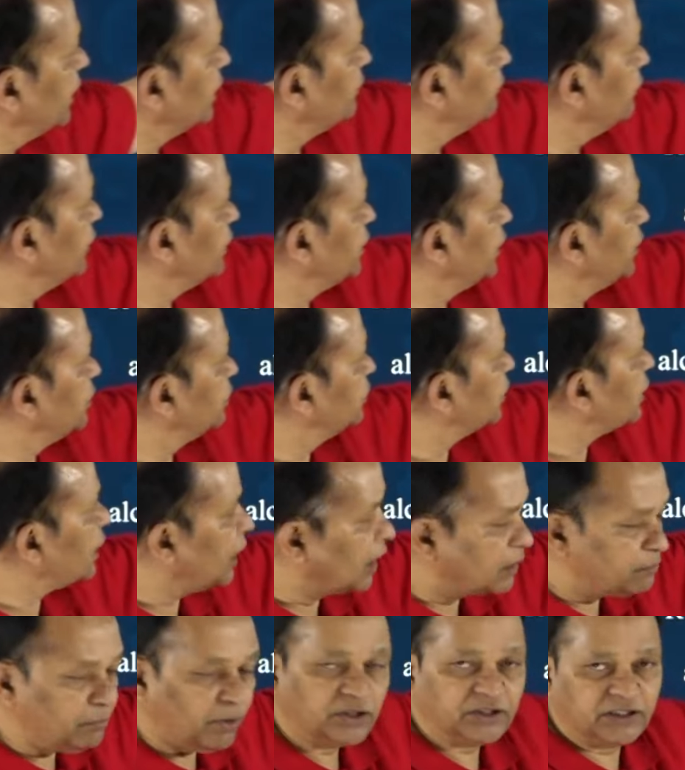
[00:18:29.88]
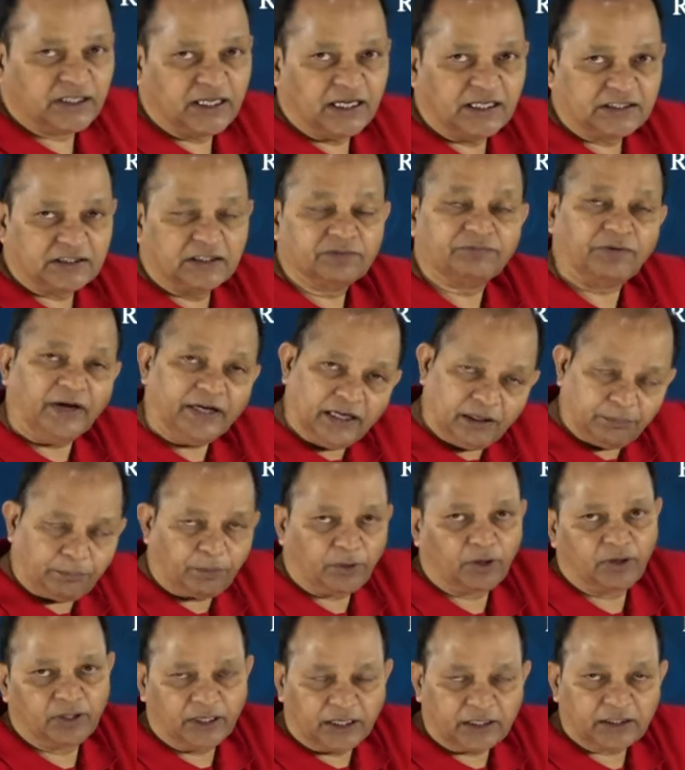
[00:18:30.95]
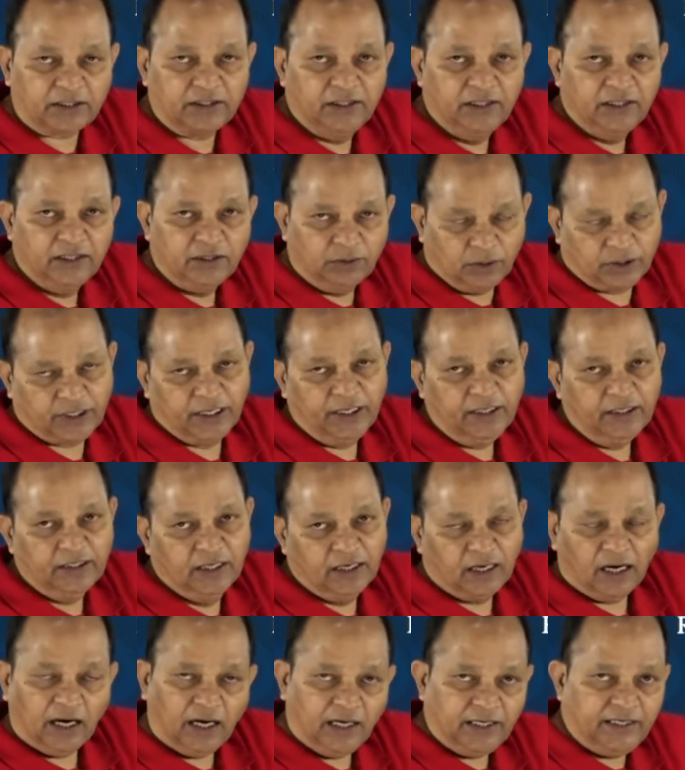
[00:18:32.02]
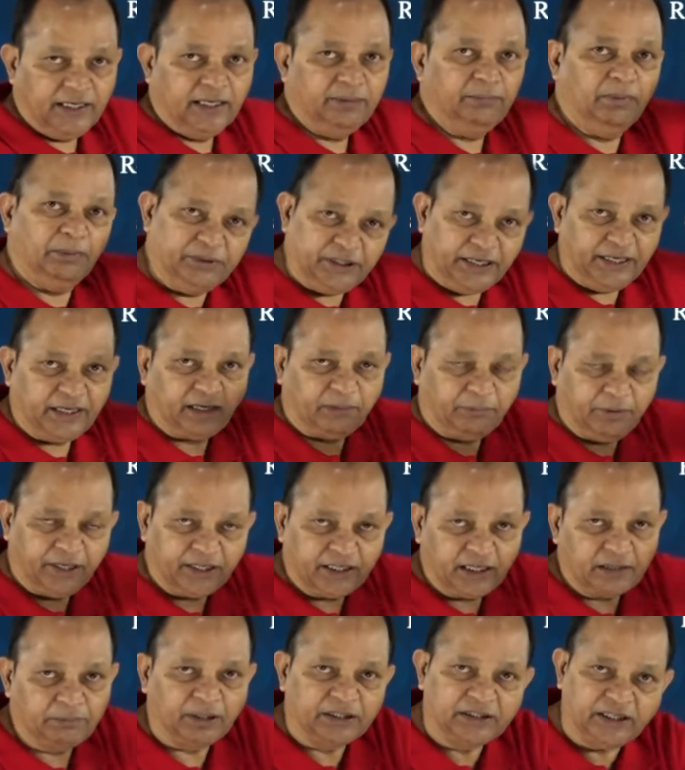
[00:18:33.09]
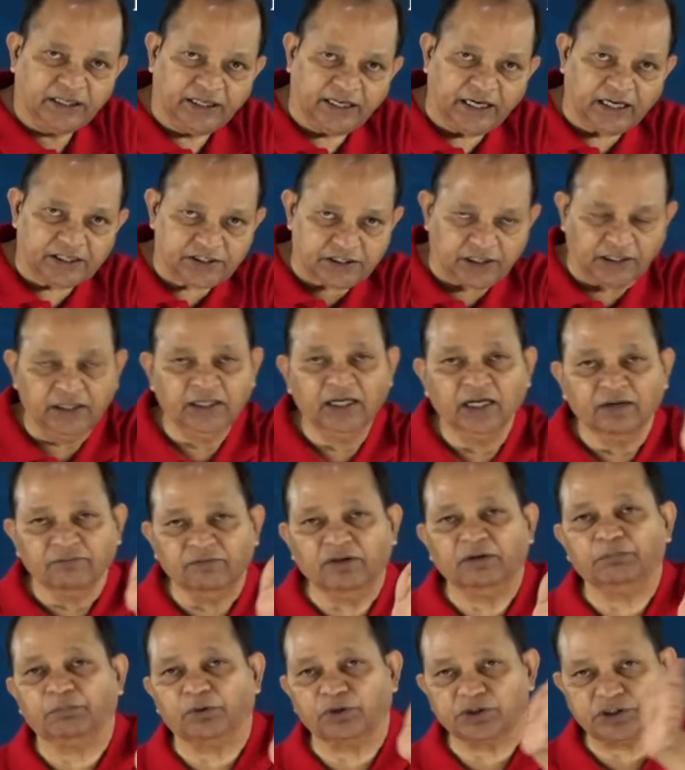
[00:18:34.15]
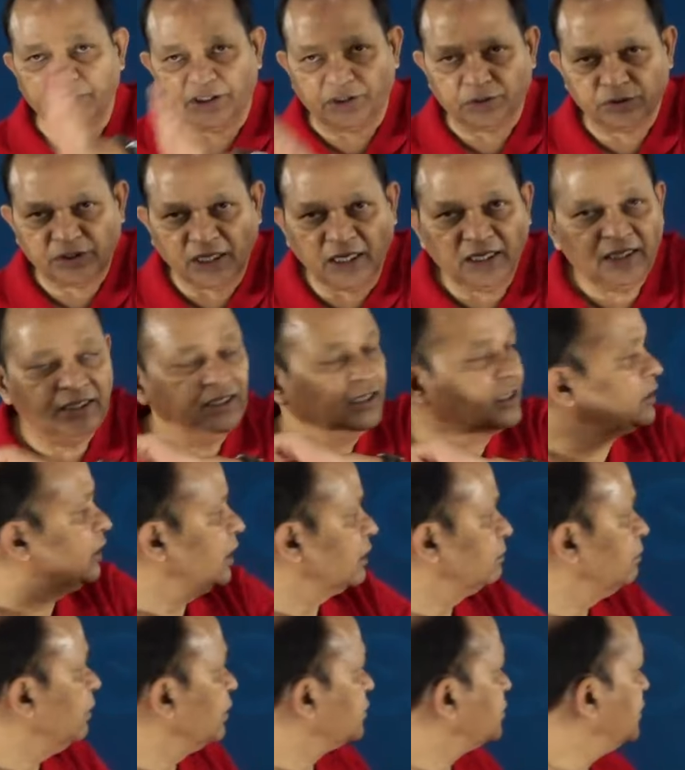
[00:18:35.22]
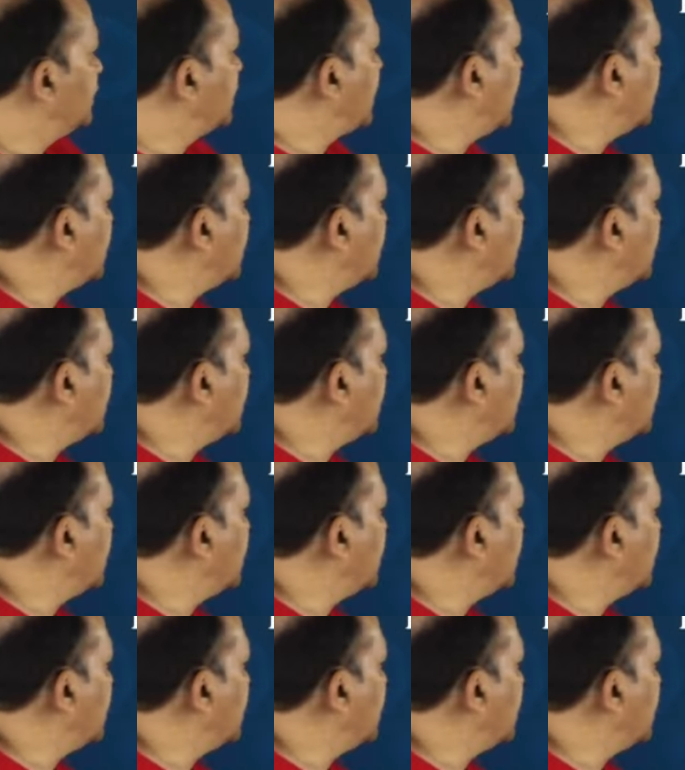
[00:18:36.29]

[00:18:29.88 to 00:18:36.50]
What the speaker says: converted to the carboxylic acid final product. Okay? Aldehyde may be the intermediate, but the reaction will proceed to the carboxylic